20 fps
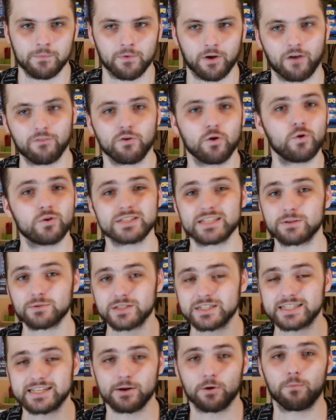Of course, he'll
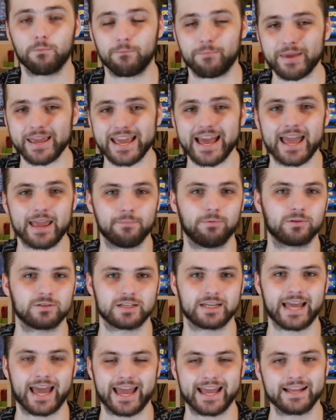still be able
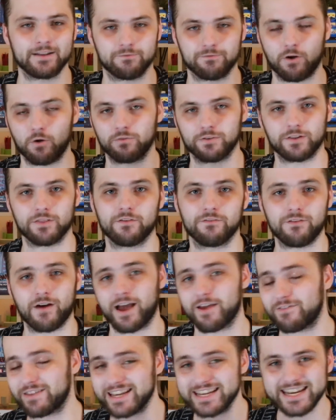to get involved in the
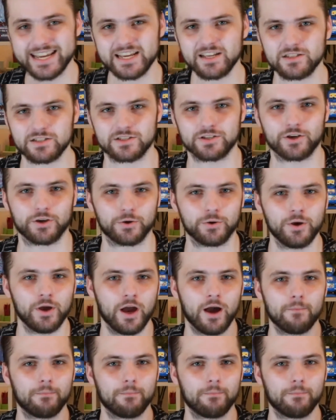fight if he needs to,